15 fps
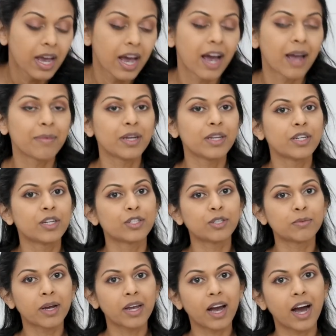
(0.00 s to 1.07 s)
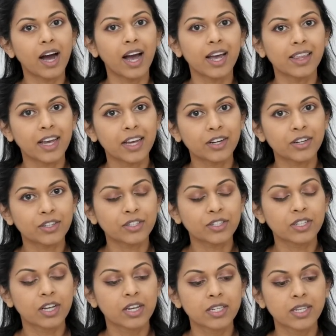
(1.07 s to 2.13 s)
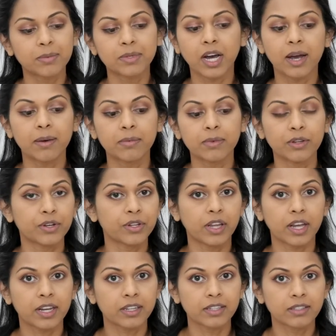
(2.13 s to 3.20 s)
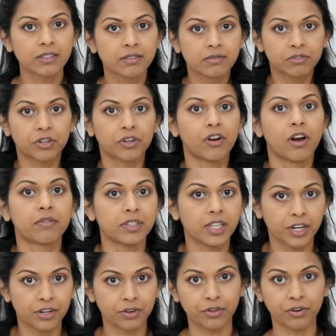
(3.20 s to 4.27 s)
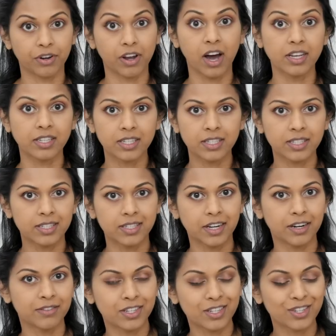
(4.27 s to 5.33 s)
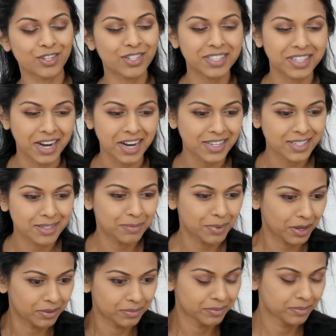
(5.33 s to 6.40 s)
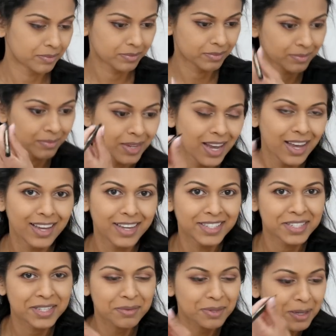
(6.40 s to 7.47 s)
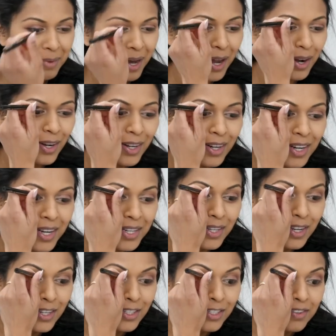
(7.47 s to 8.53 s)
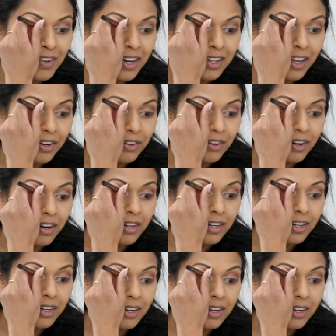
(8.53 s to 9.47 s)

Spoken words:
I mean, do my eyeliners sometimes look like they're not related or they're cousins instead of sisters? Yes, but does it really matter? As long as you have eyeliner on.